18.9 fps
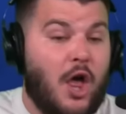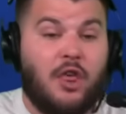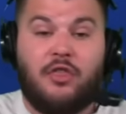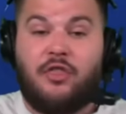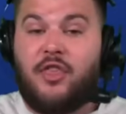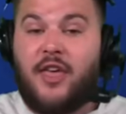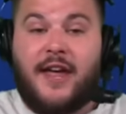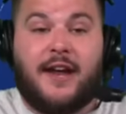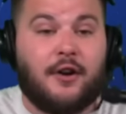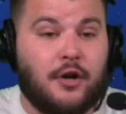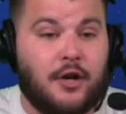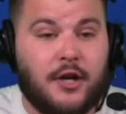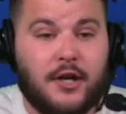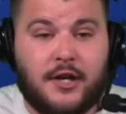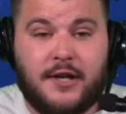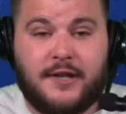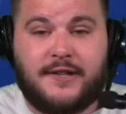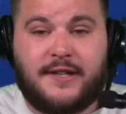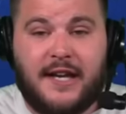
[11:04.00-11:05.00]
They are a
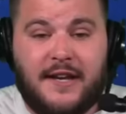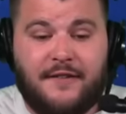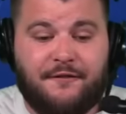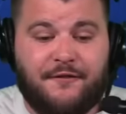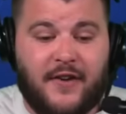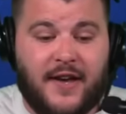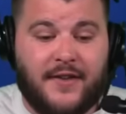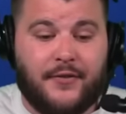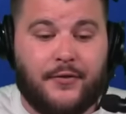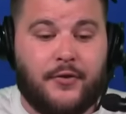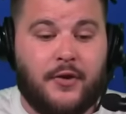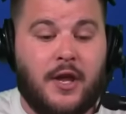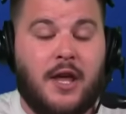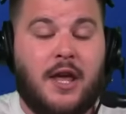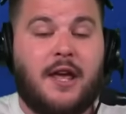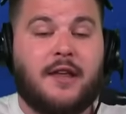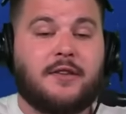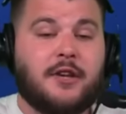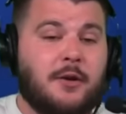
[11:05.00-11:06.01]
good defense.
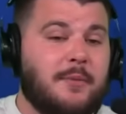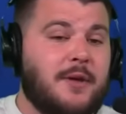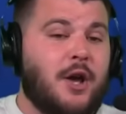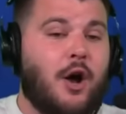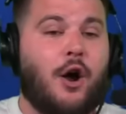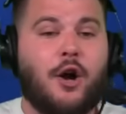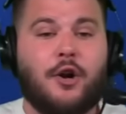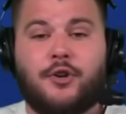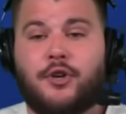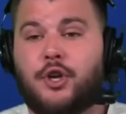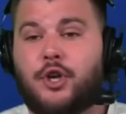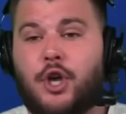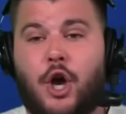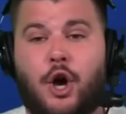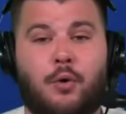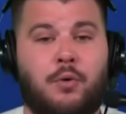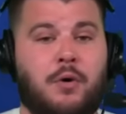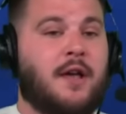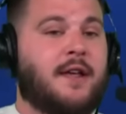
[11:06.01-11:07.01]
It's going to be hard to
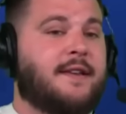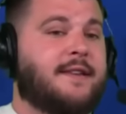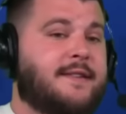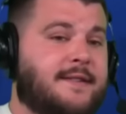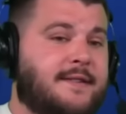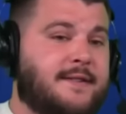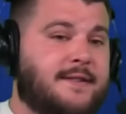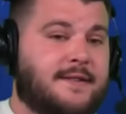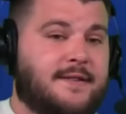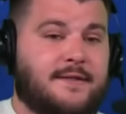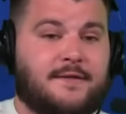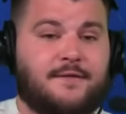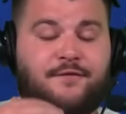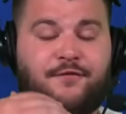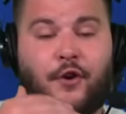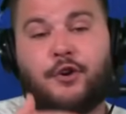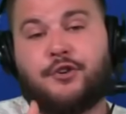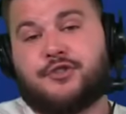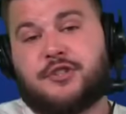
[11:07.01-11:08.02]
go
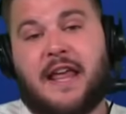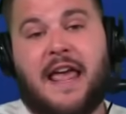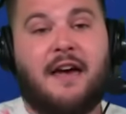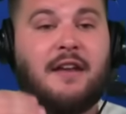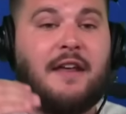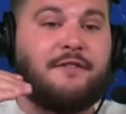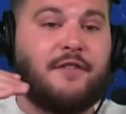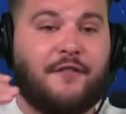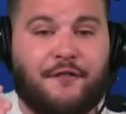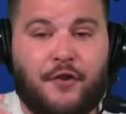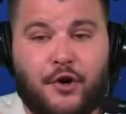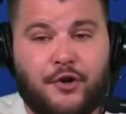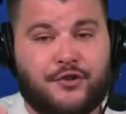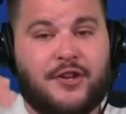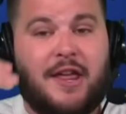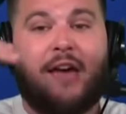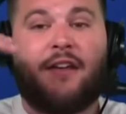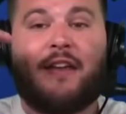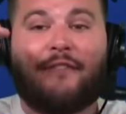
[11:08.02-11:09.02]
first down after first
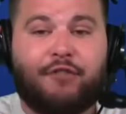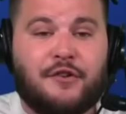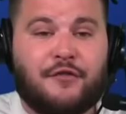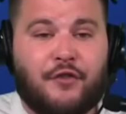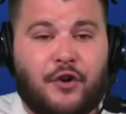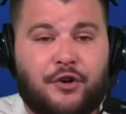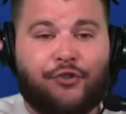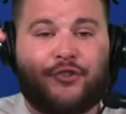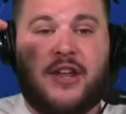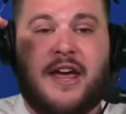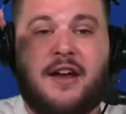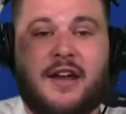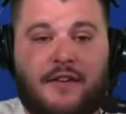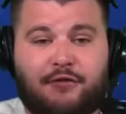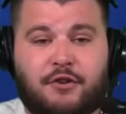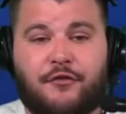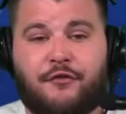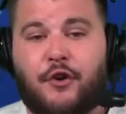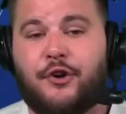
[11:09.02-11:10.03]
down after first down
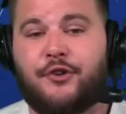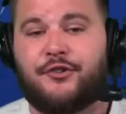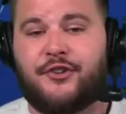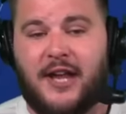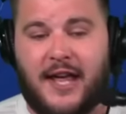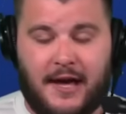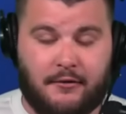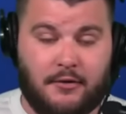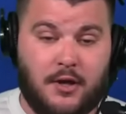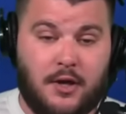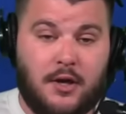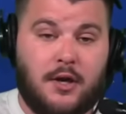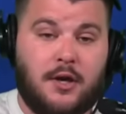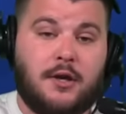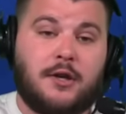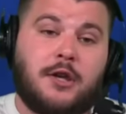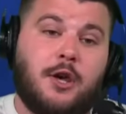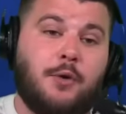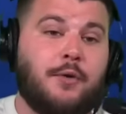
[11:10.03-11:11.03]
after first down.
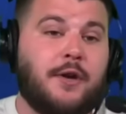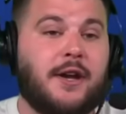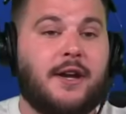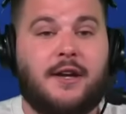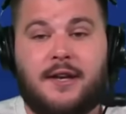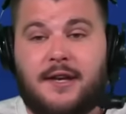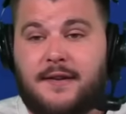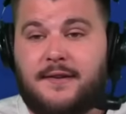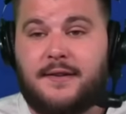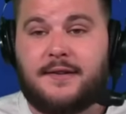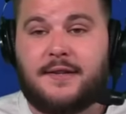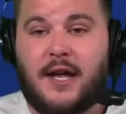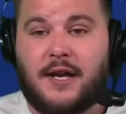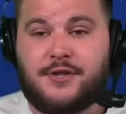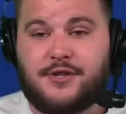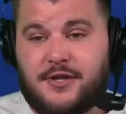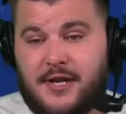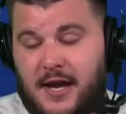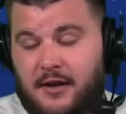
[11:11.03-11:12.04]
Can we get an easy
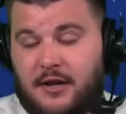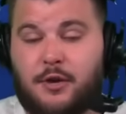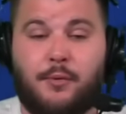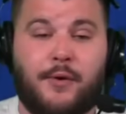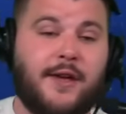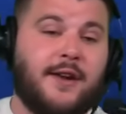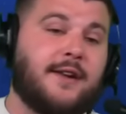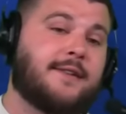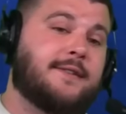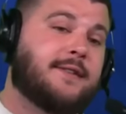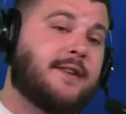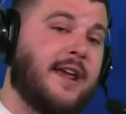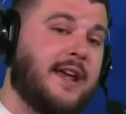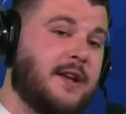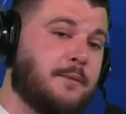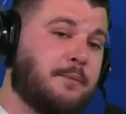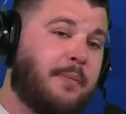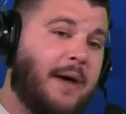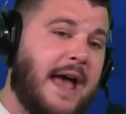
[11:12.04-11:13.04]
touchdown? Can we get a
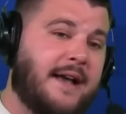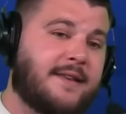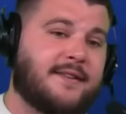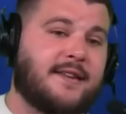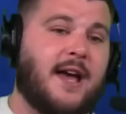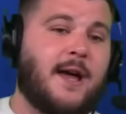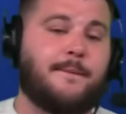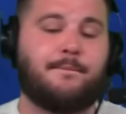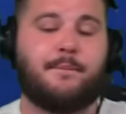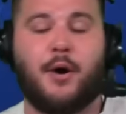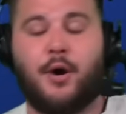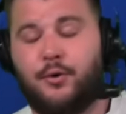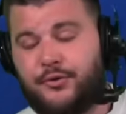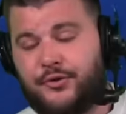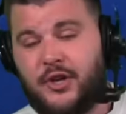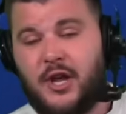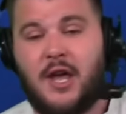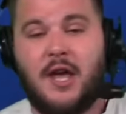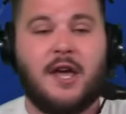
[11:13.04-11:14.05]
Slayton backside
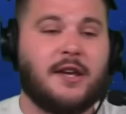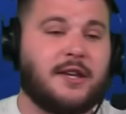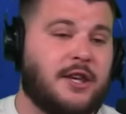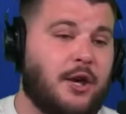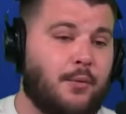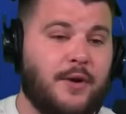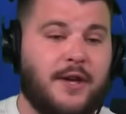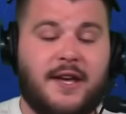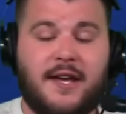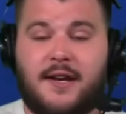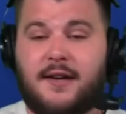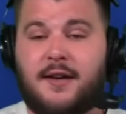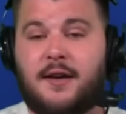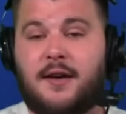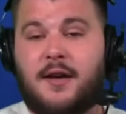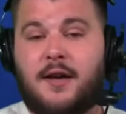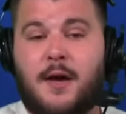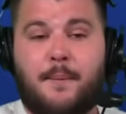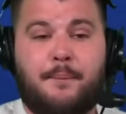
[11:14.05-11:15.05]
post? Can we get
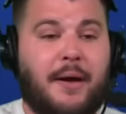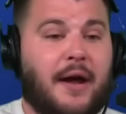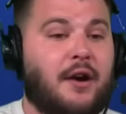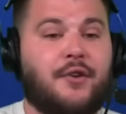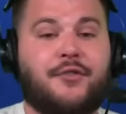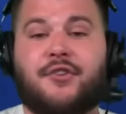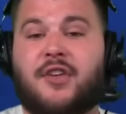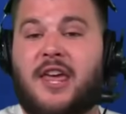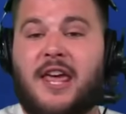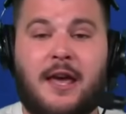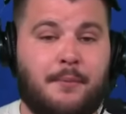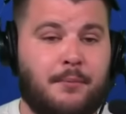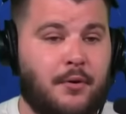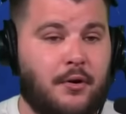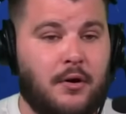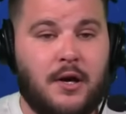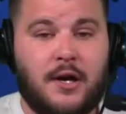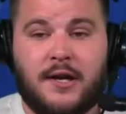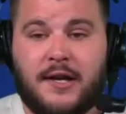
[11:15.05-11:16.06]
a Paris
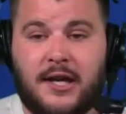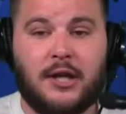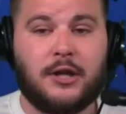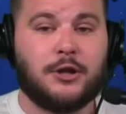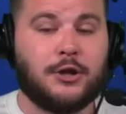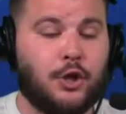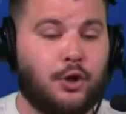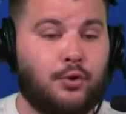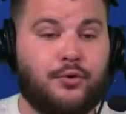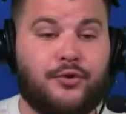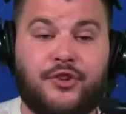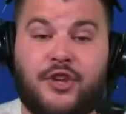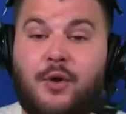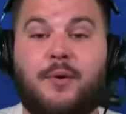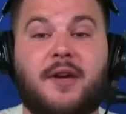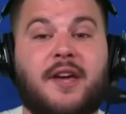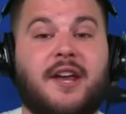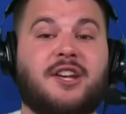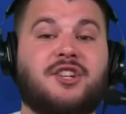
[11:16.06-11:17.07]
Campbell get loose? Can
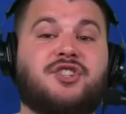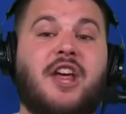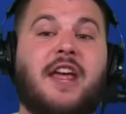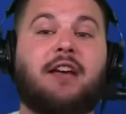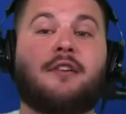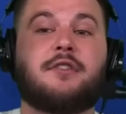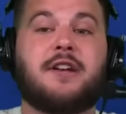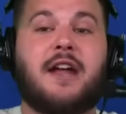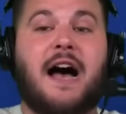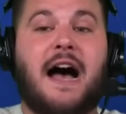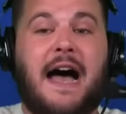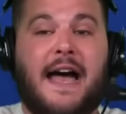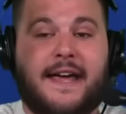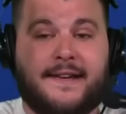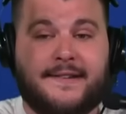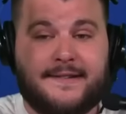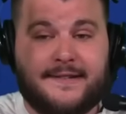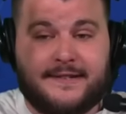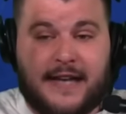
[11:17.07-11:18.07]
we get a Jalen
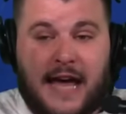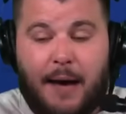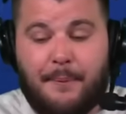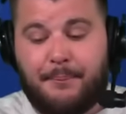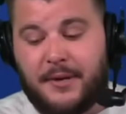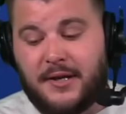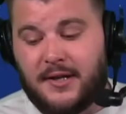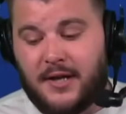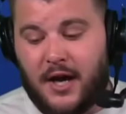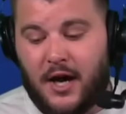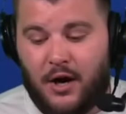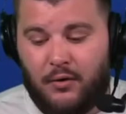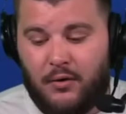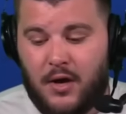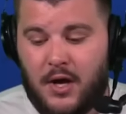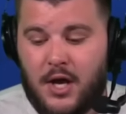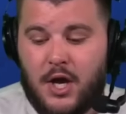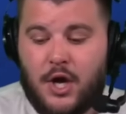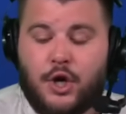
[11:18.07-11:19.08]
Hyatt stop and go?
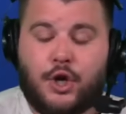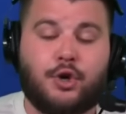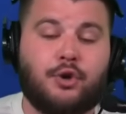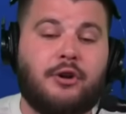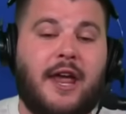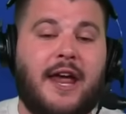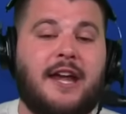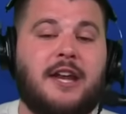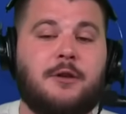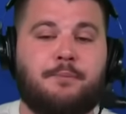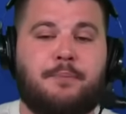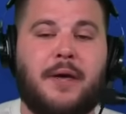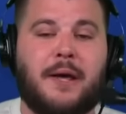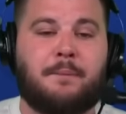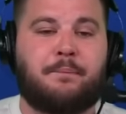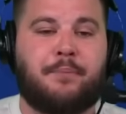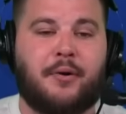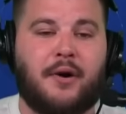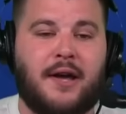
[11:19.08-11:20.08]
Creating
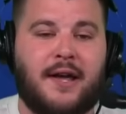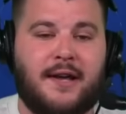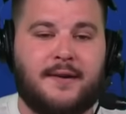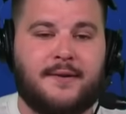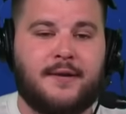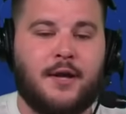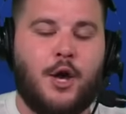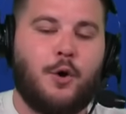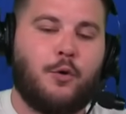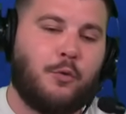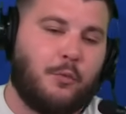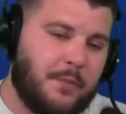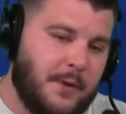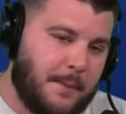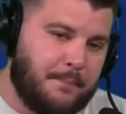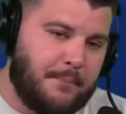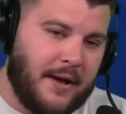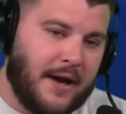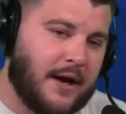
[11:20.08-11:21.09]
big plays will
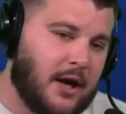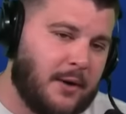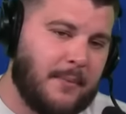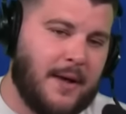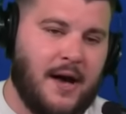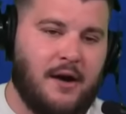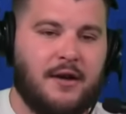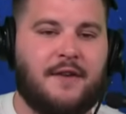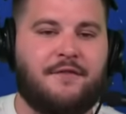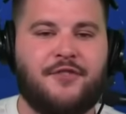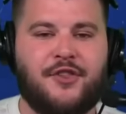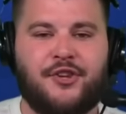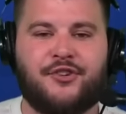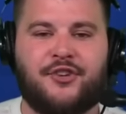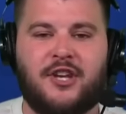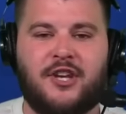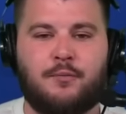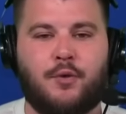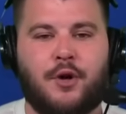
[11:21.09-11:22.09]
be paramount if this
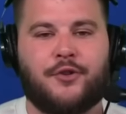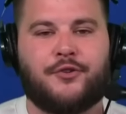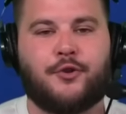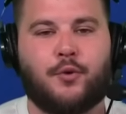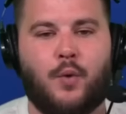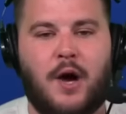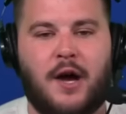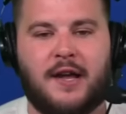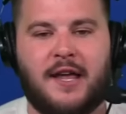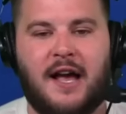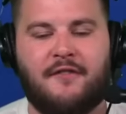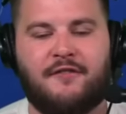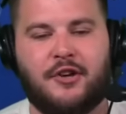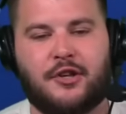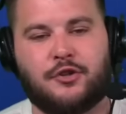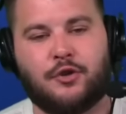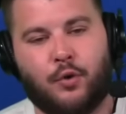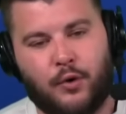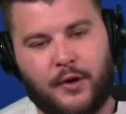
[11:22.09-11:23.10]
team wants to walk out
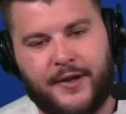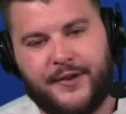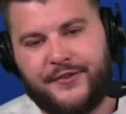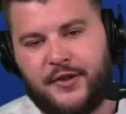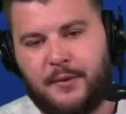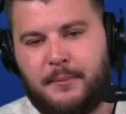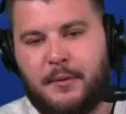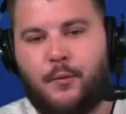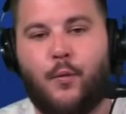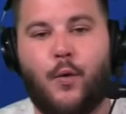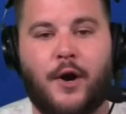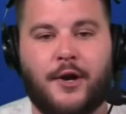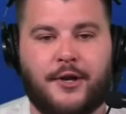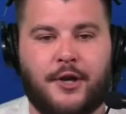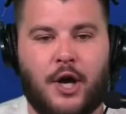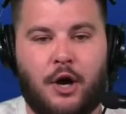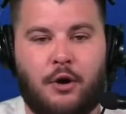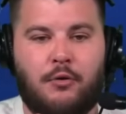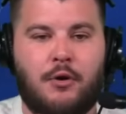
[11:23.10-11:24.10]
victorious and be
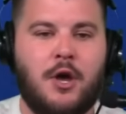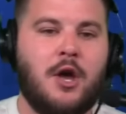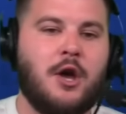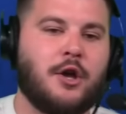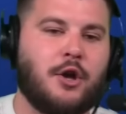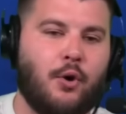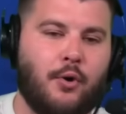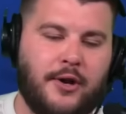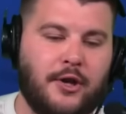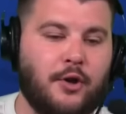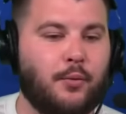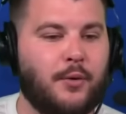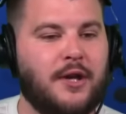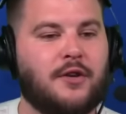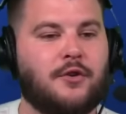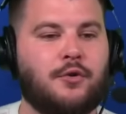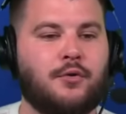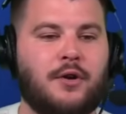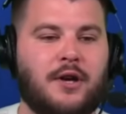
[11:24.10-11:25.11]
1-0 going into
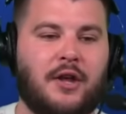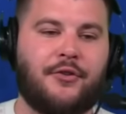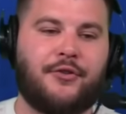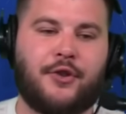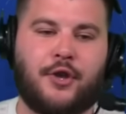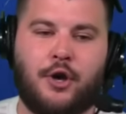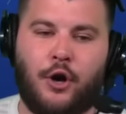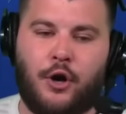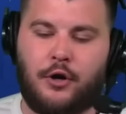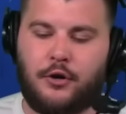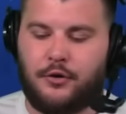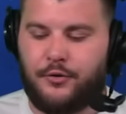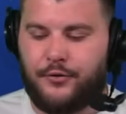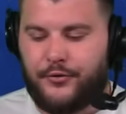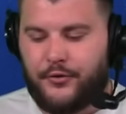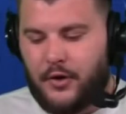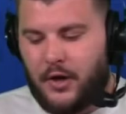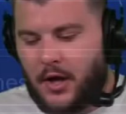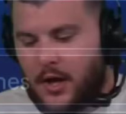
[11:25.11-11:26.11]
week two against the Cardinals.